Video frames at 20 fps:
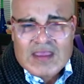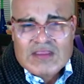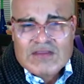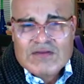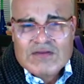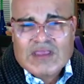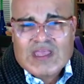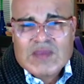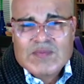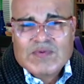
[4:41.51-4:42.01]

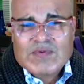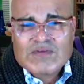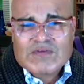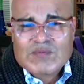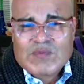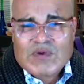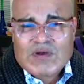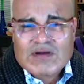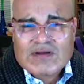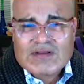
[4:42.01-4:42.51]
You keep a
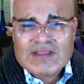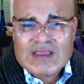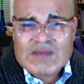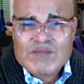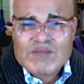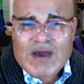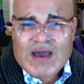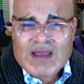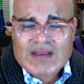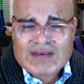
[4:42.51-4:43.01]
small clay
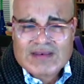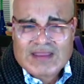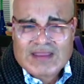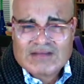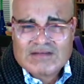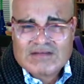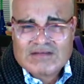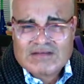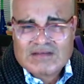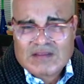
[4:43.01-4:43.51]
pot
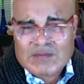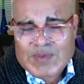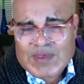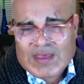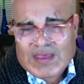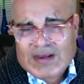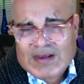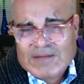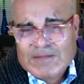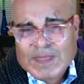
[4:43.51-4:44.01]
next to the
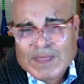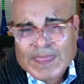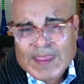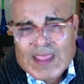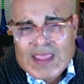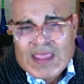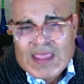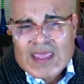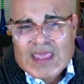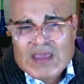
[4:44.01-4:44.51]
bed.
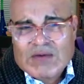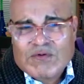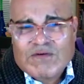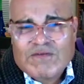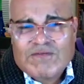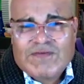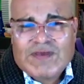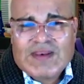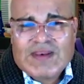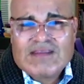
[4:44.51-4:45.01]
It will
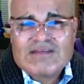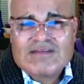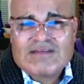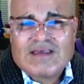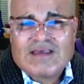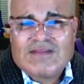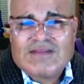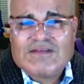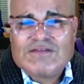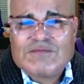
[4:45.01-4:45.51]
fit
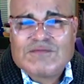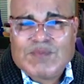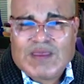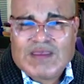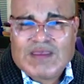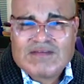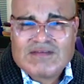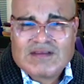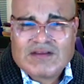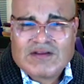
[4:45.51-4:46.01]
inside the
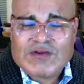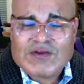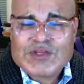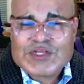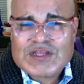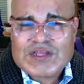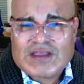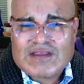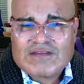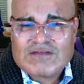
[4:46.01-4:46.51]
space in your
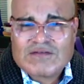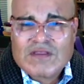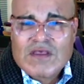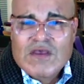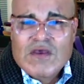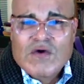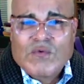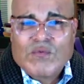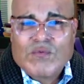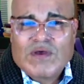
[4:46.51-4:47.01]
chest
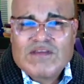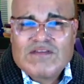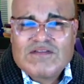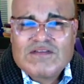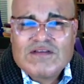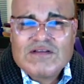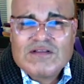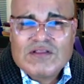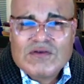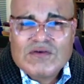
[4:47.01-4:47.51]
once
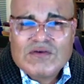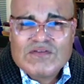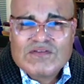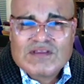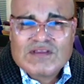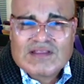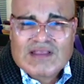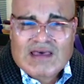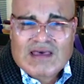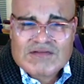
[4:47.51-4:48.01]
you lose
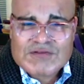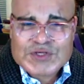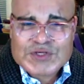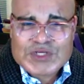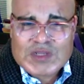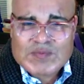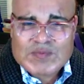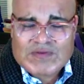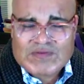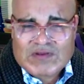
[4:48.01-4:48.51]
the last
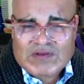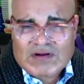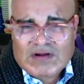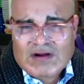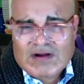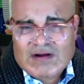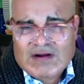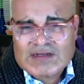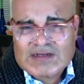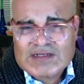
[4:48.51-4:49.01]
chip of your
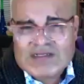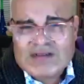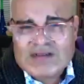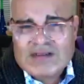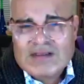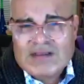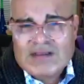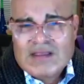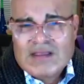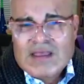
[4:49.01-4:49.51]
heart.
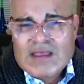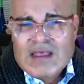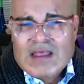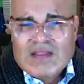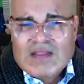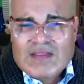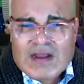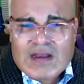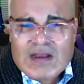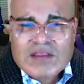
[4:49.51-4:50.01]

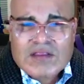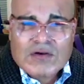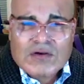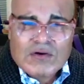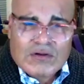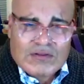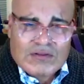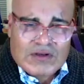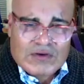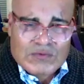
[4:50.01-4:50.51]
That's the
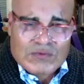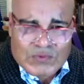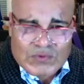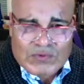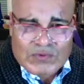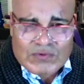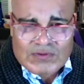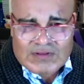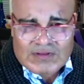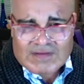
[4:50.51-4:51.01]
golden
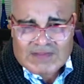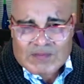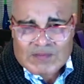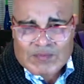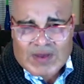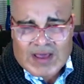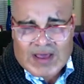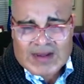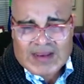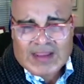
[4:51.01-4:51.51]
rule of the
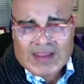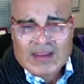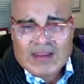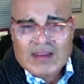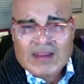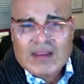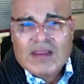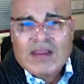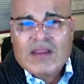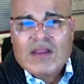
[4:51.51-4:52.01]
body.
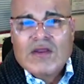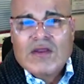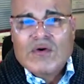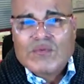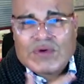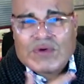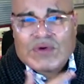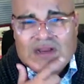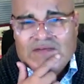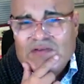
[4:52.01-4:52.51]

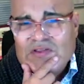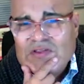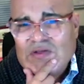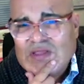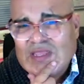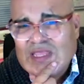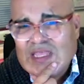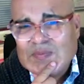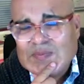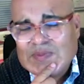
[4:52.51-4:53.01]
Whatever you
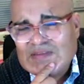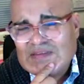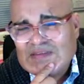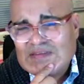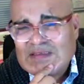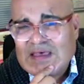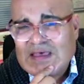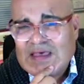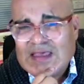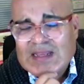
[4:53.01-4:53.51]
keep
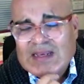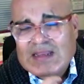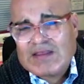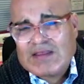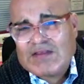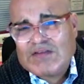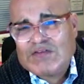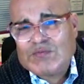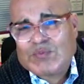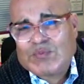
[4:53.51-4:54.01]
inside
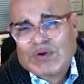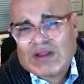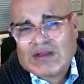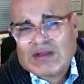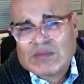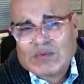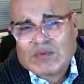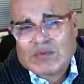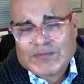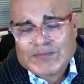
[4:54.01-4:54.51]
is
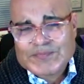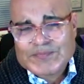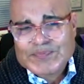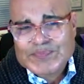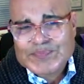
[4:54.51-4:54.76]
breakable.